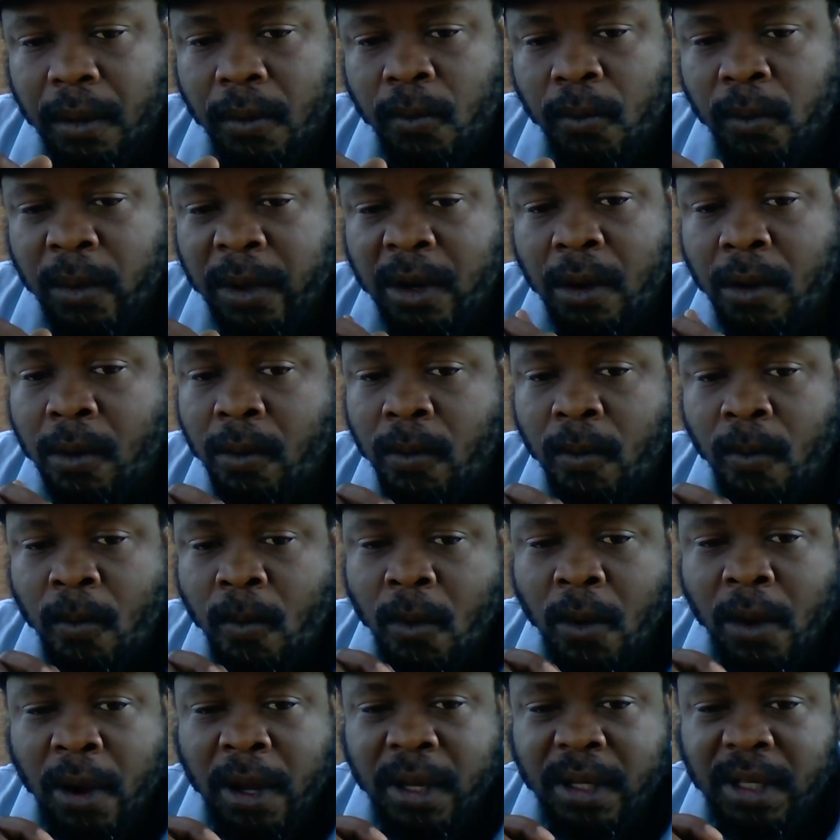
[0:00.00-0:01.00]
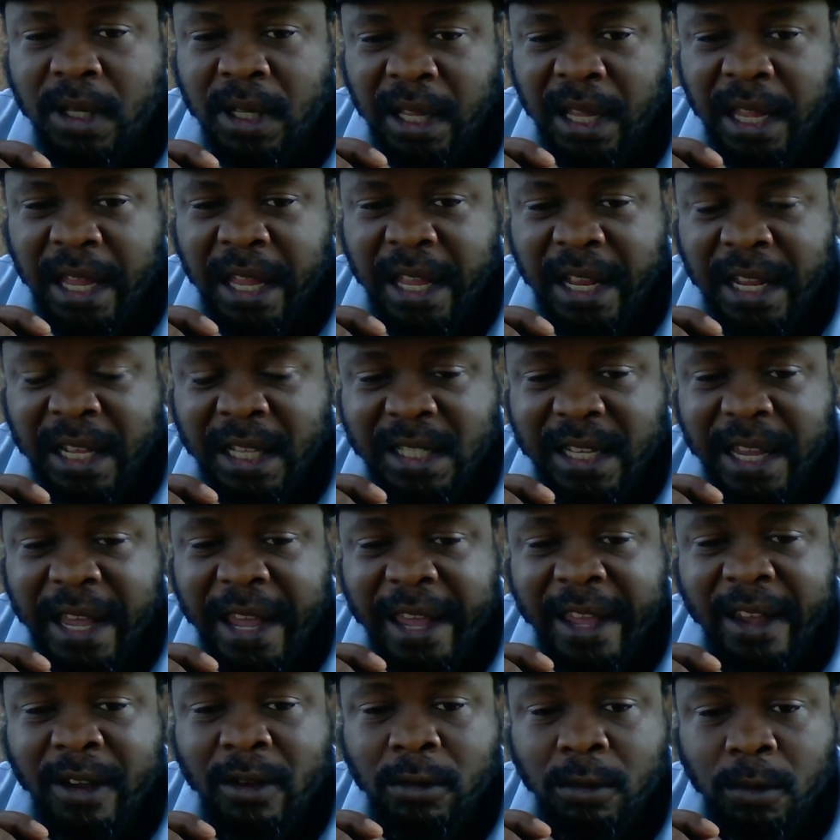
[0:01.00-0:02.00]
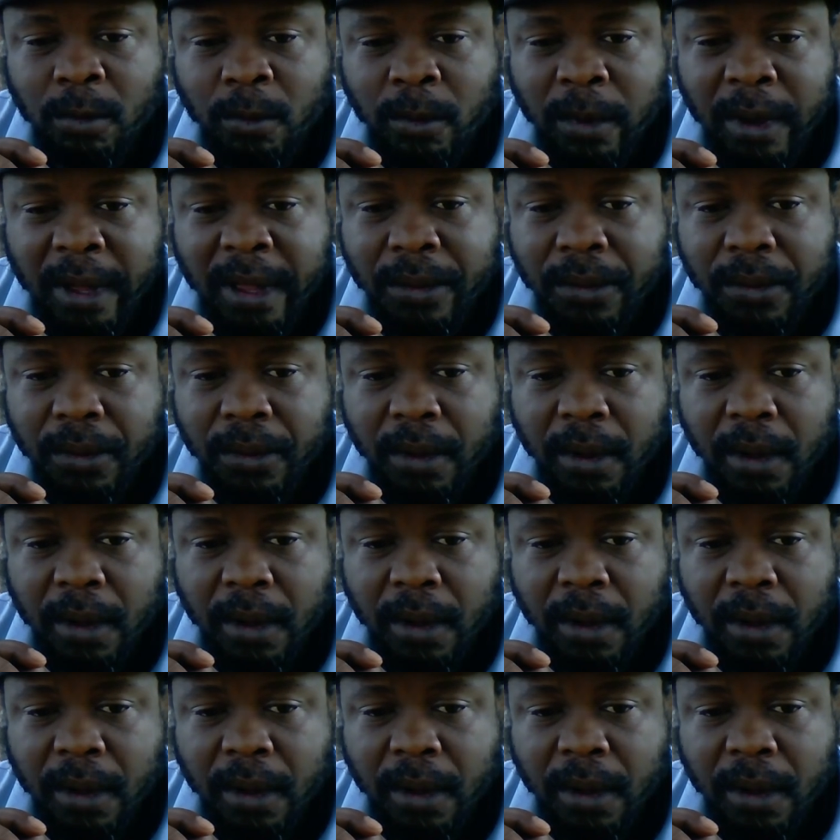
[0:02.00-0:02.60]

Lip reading: we don't want to get entangled with,